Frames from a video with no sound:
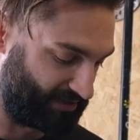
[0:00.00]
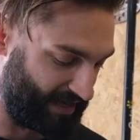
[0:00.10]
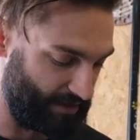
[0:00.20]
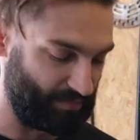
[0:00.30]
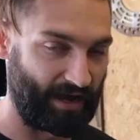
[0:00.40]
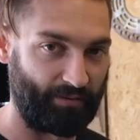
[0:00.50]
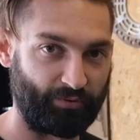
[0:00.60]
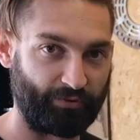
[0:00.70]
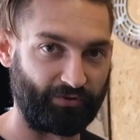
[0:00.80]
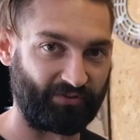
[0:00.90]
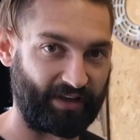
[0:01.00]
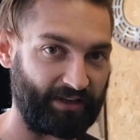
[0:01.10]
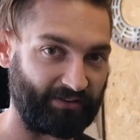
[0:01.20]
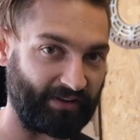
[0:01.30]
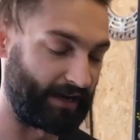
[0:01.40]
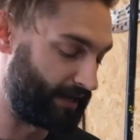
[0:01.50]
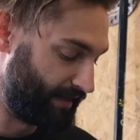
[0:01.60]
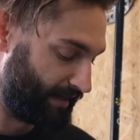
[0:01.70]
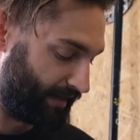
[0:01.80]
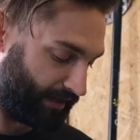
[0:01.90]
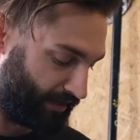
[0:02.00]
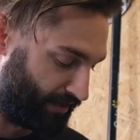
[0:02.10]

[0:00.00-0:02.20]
tape out, pull the stays out, and